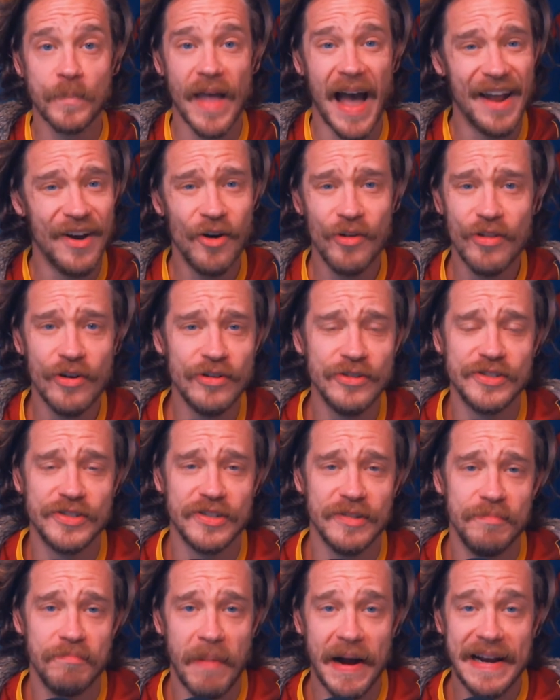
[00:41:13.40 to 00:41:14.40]
I know
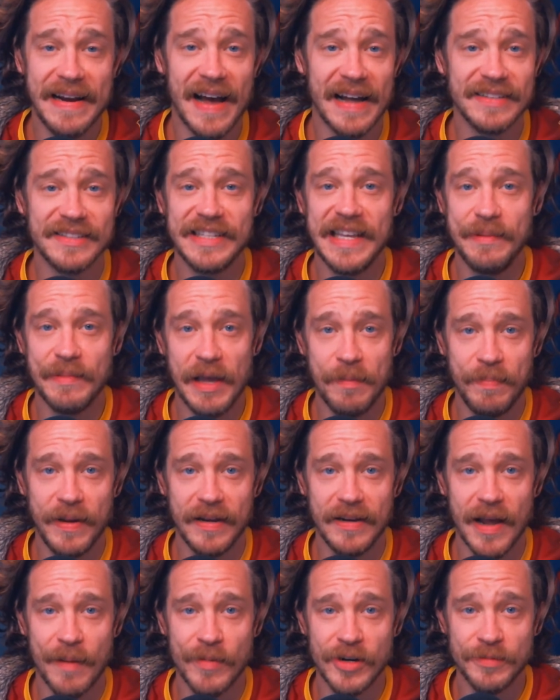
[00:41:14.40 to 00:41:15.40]
those might not seem like
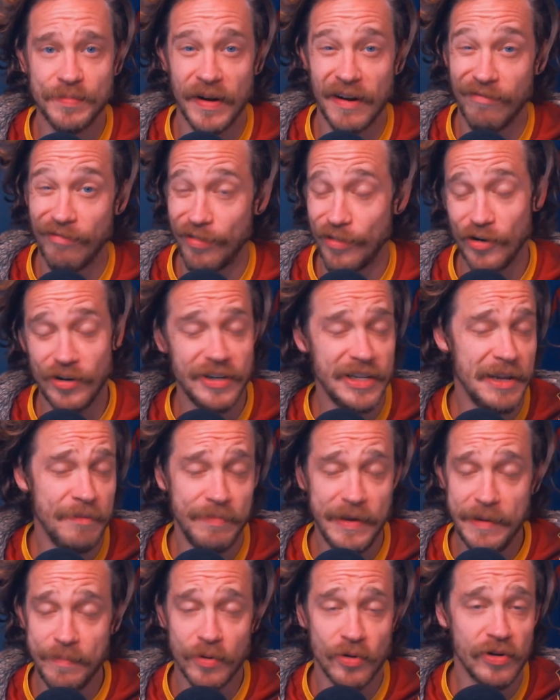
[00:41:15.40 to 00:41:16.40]
big numbers, but if 13
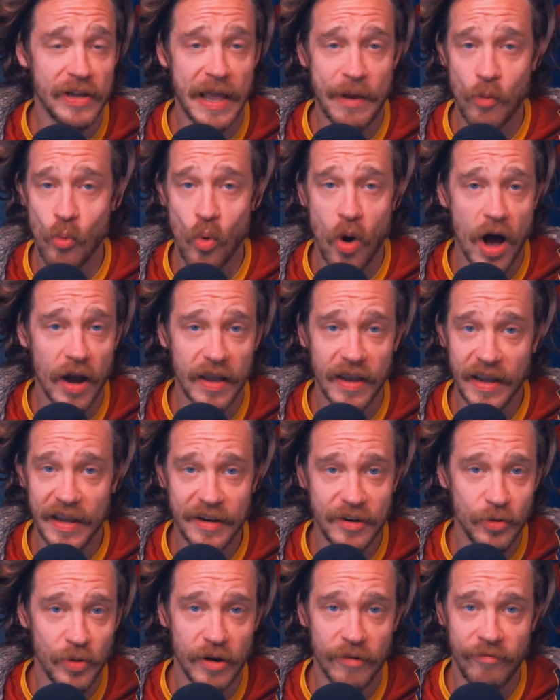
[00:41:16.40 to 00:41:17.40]
people came walking
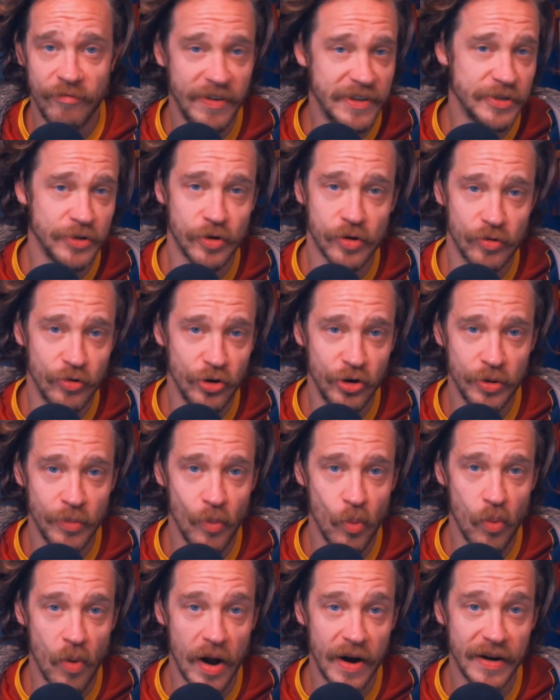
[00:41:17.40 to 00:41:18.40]
into a physical
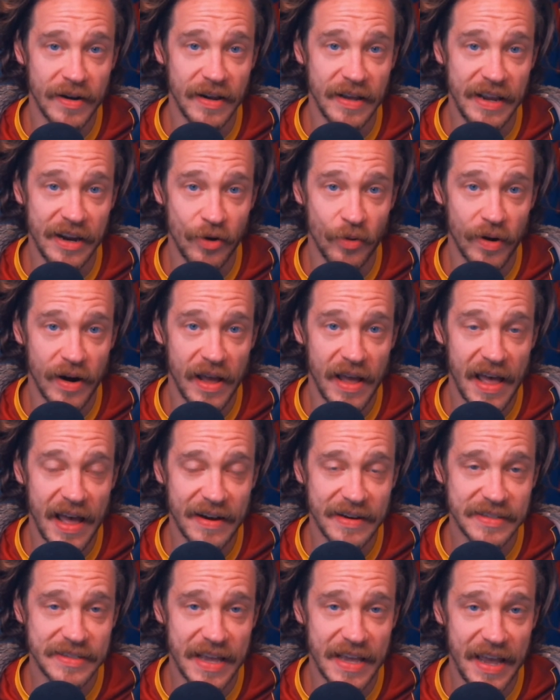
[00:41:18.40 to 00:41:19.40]
room wanting to hear what I
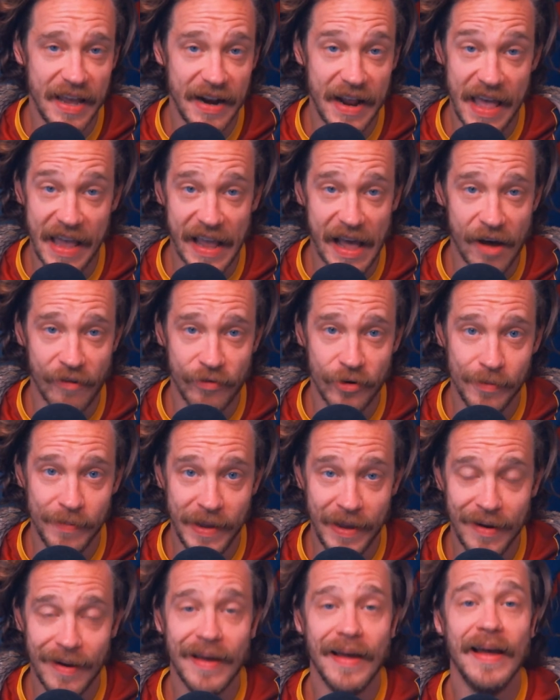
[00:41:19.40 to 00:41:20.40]
had to say and hang out for a
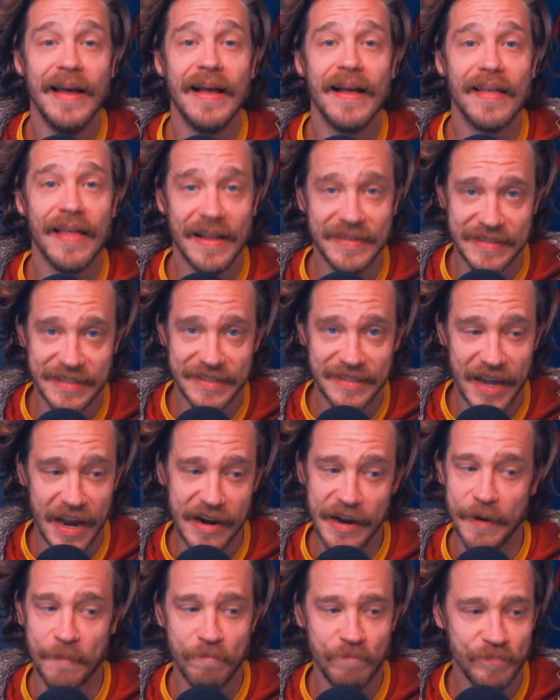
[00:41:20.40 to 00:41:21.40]
bit, that's
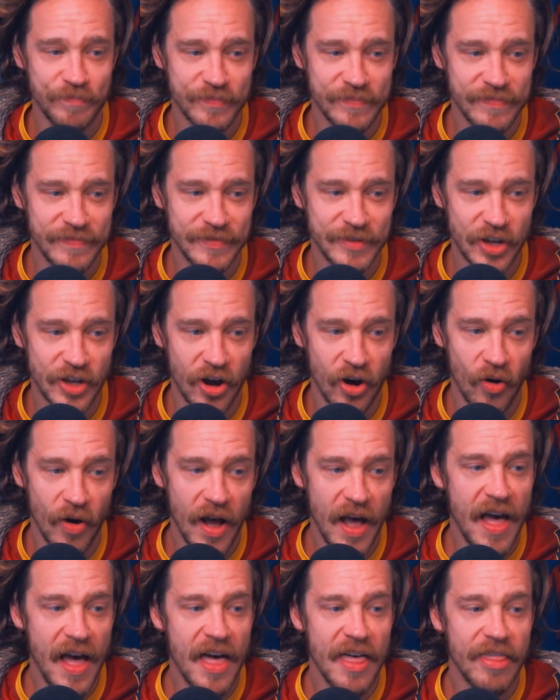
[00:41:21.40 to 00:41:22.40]
exciting. So
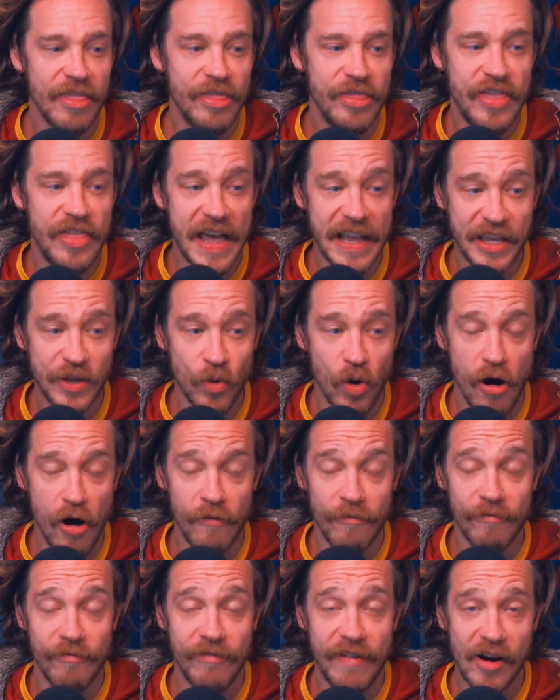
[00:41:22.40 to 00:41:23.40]
thank you
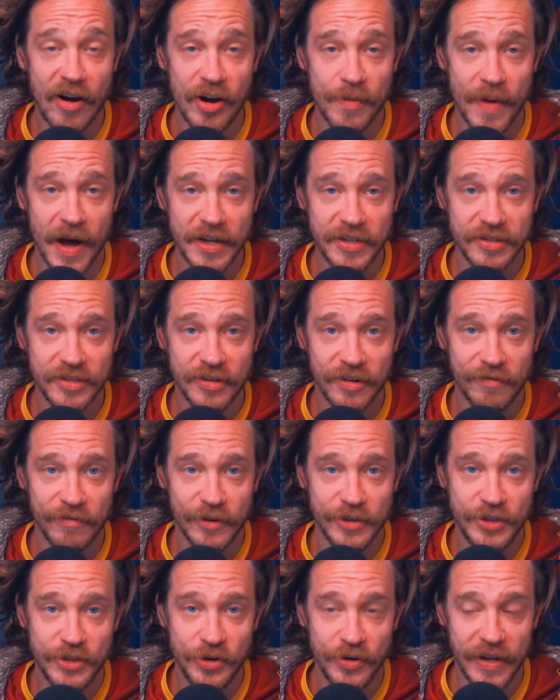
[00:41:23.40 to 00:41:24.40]
all very much
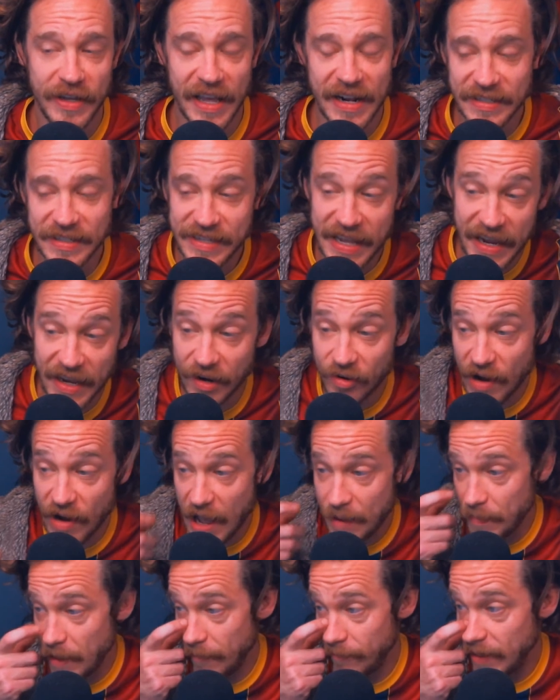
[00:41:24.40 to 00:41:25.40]
for tuning in and taking a
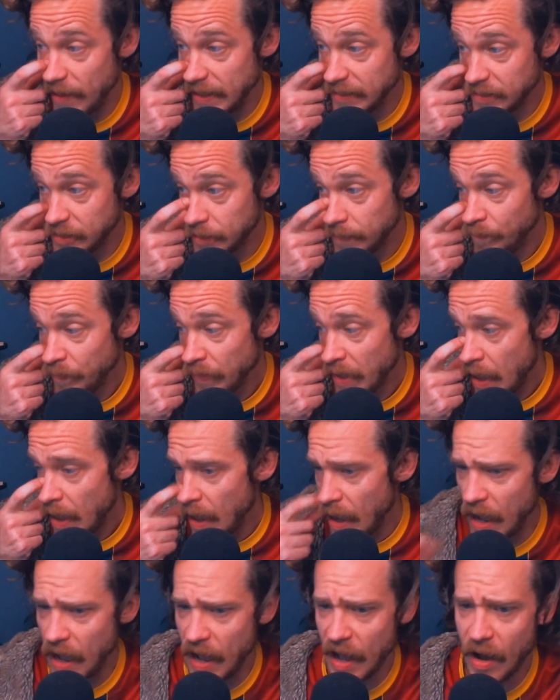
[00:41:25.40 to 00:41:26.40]
ride, my friends.
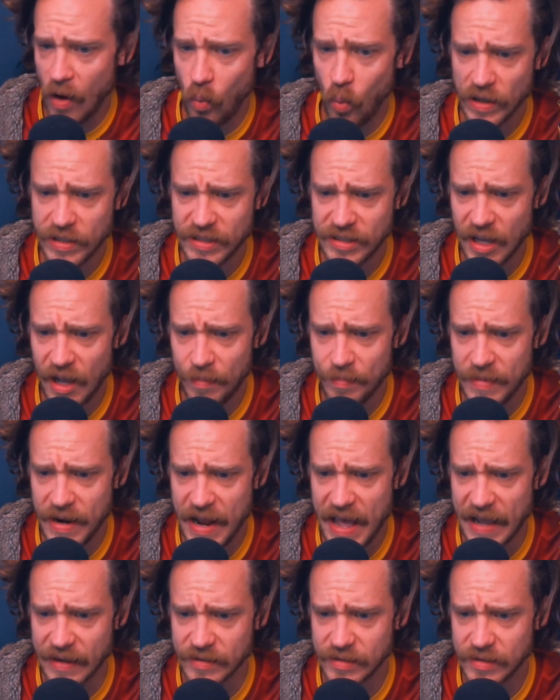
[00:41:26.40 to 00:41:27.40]
What's up
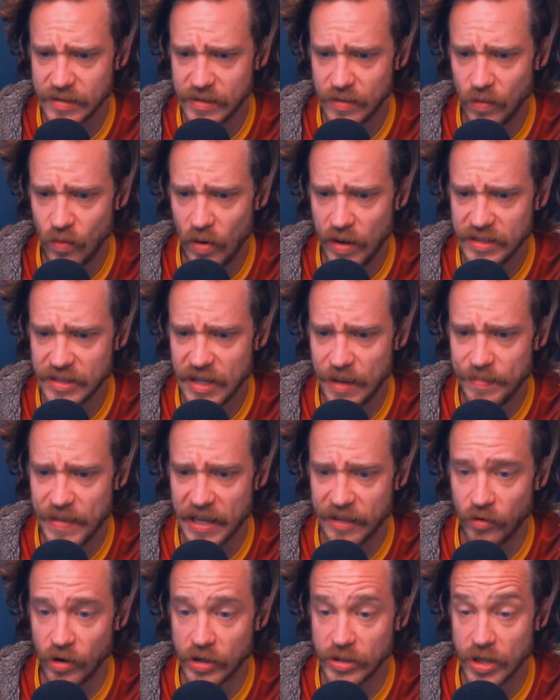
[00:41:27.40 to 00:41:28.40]
next? What is up
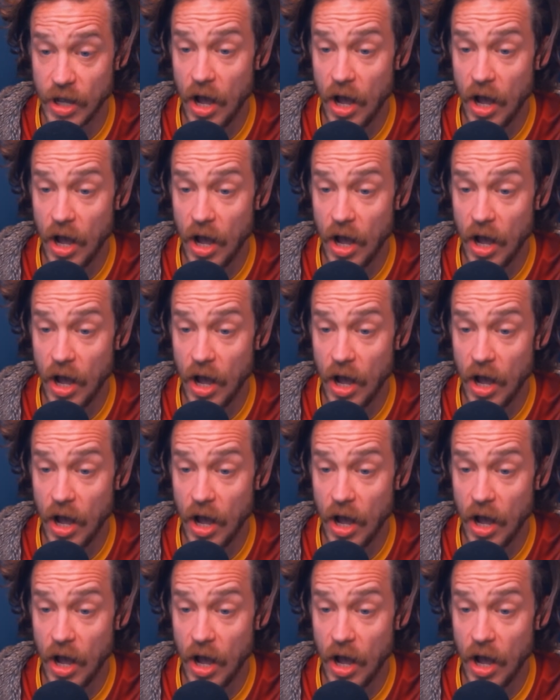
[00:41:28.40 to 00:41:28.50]
next for us?